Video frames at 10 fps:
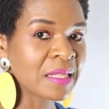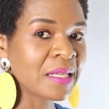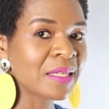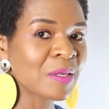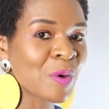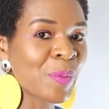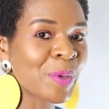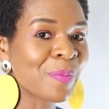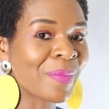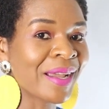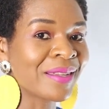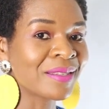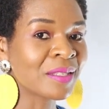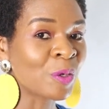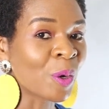This robot
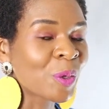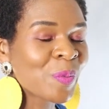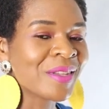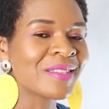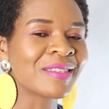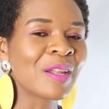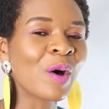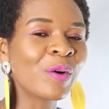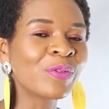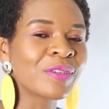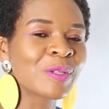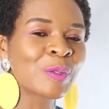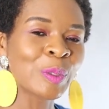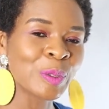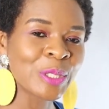mines documents and offers
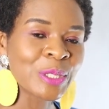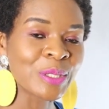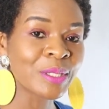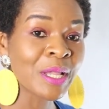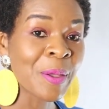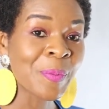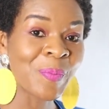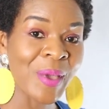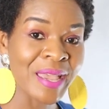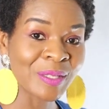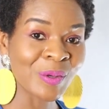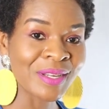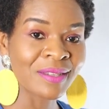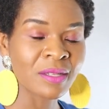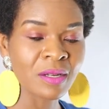solutions based on
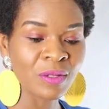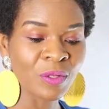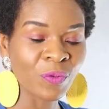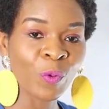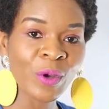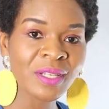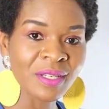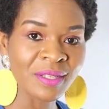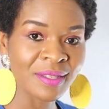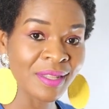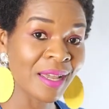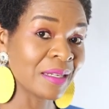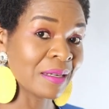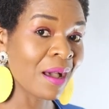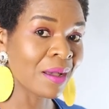a series of questions that
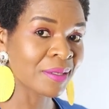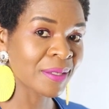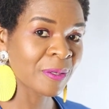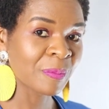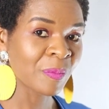it asks.